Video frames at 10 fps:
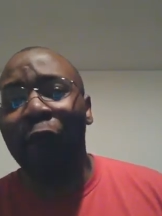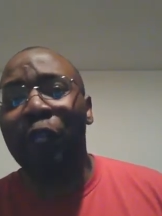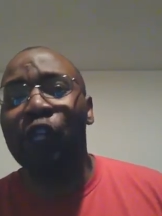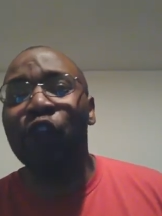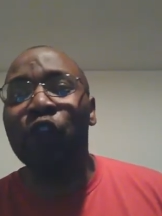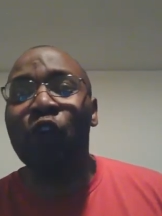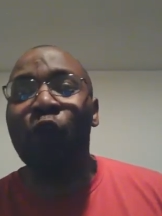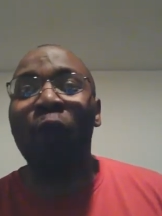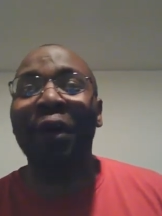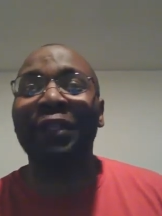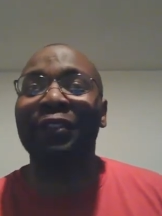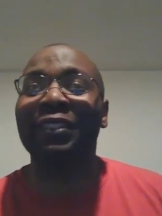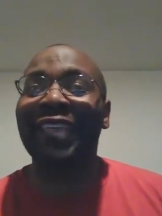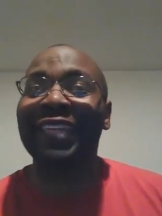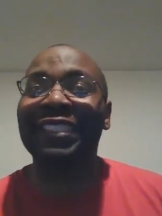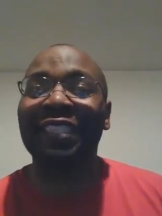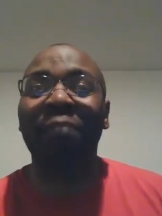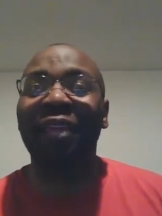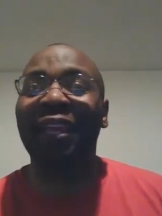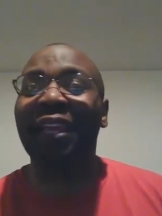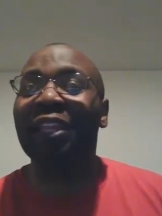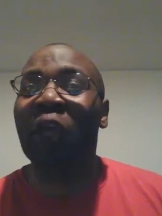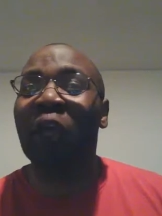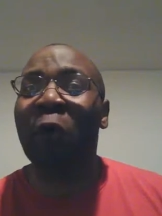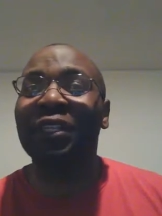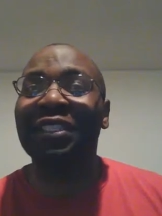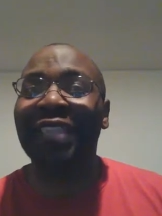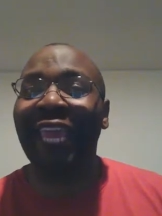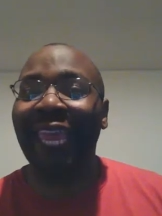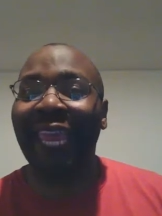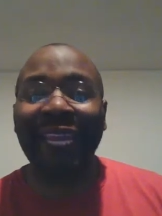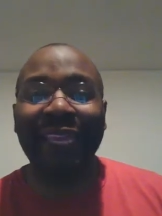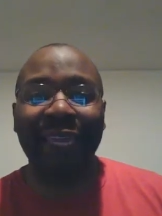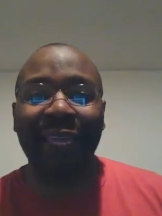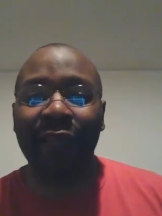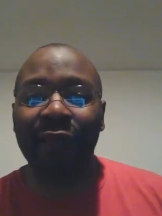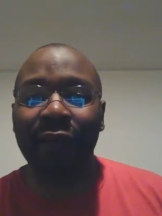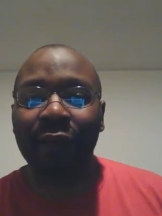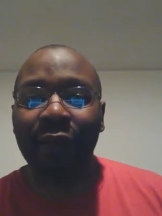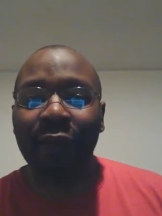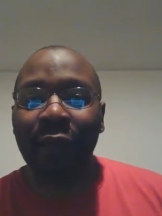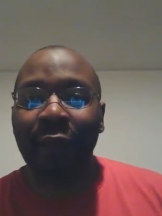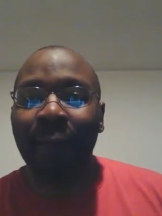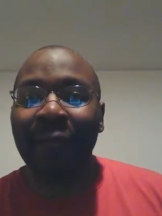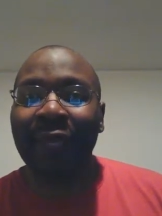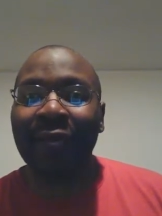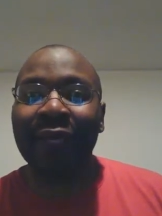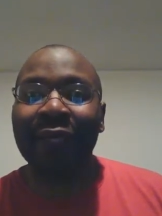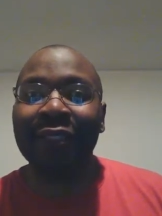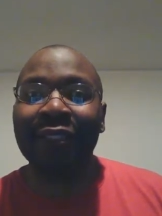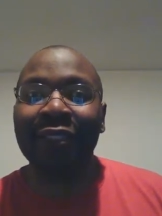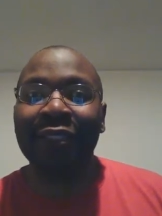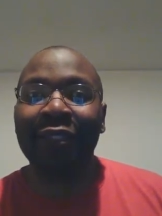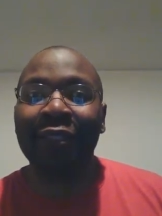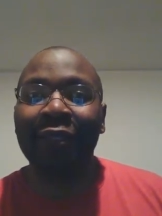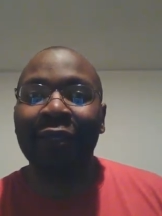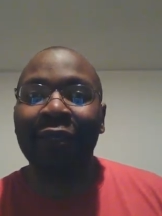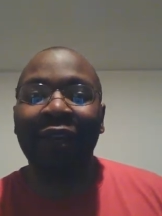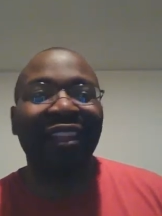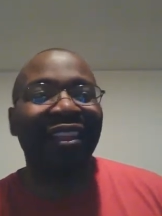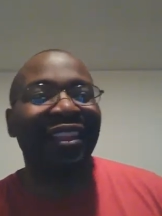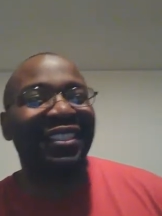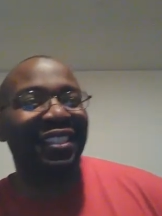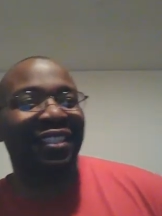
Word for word: you do want to say something, don't say anything. Because, listen,